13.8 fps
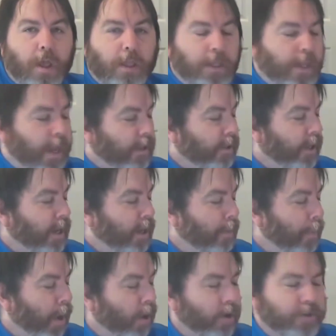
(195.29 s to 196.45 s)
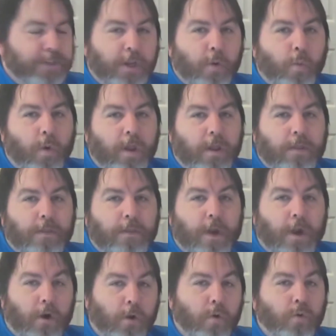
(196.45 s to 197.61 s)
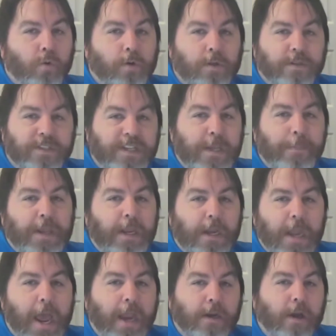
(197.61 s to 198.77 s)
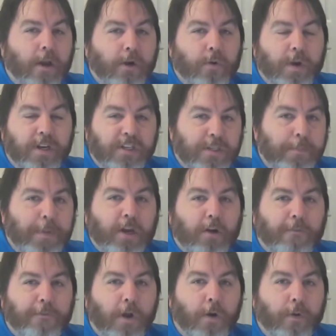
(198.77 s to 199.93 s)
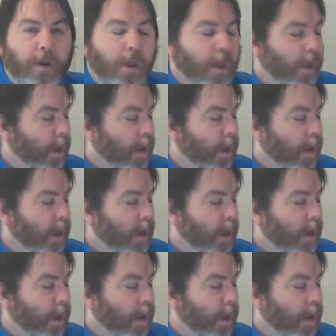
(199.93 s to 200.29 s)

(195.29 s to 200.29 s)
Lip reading: Yealink pairs it with their cool CP900 speakerphone.